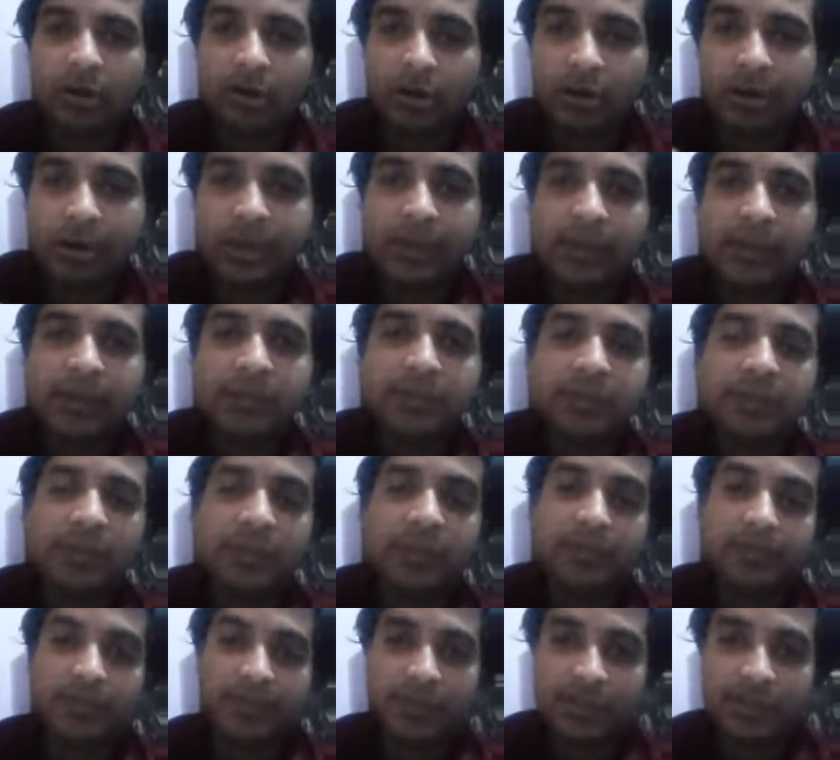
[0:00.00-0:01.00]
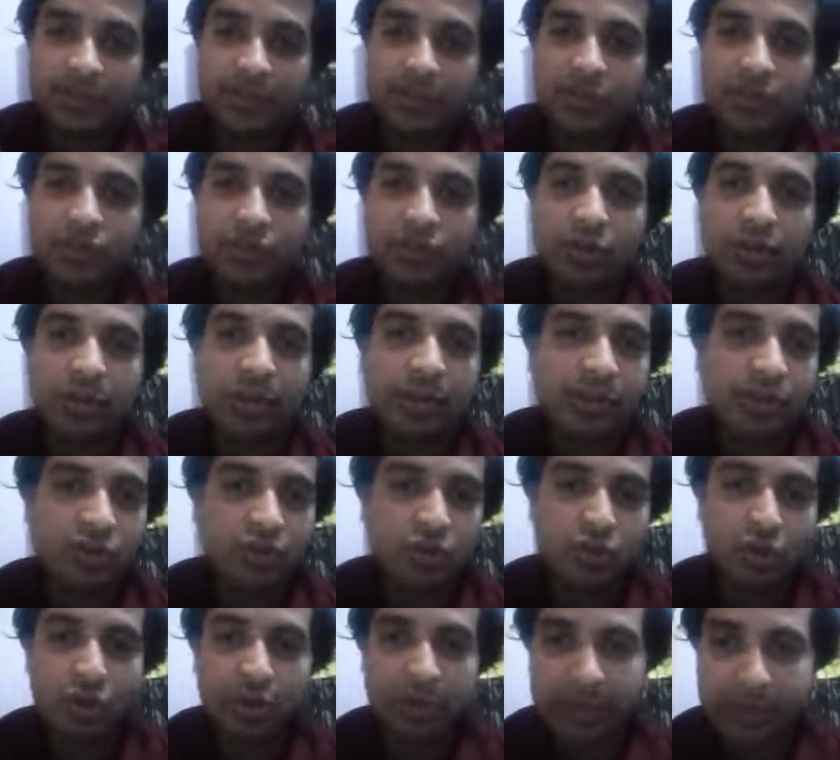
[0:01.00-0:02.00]
organs, reference organs
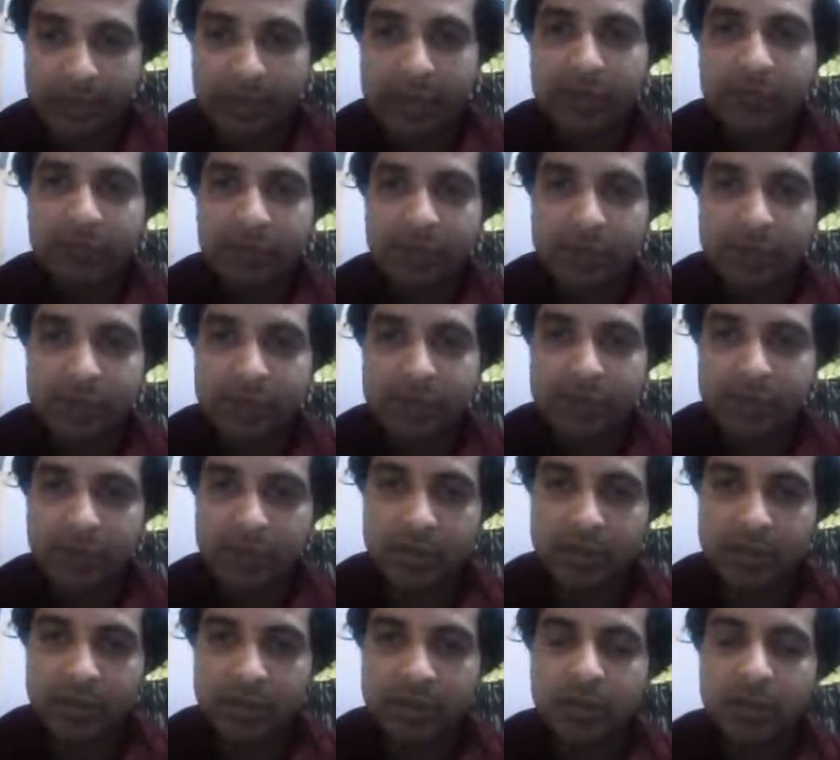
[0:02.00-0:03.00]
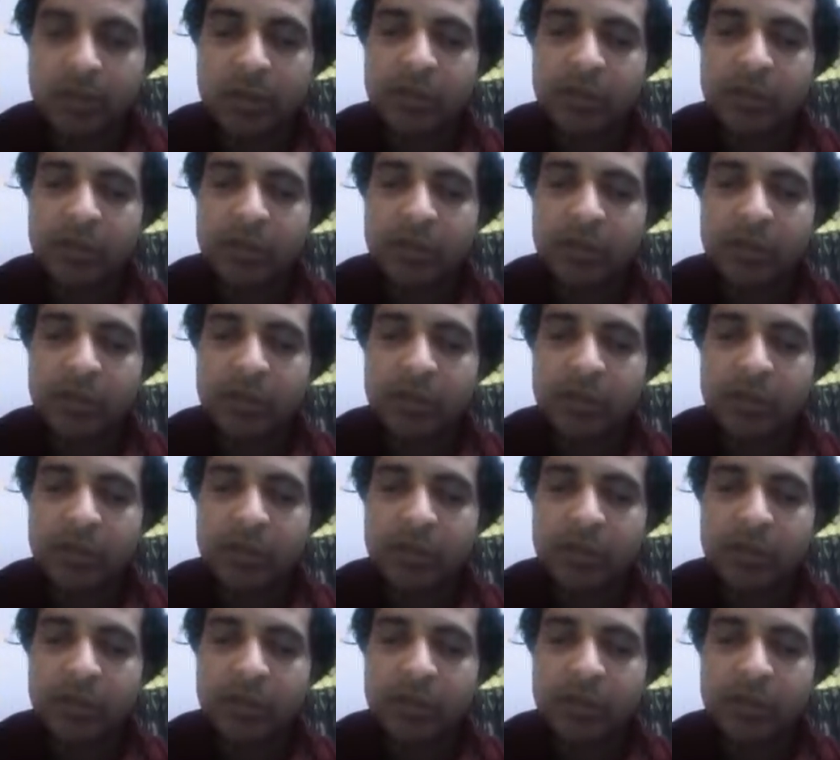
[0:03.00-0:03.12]
coordinate with each other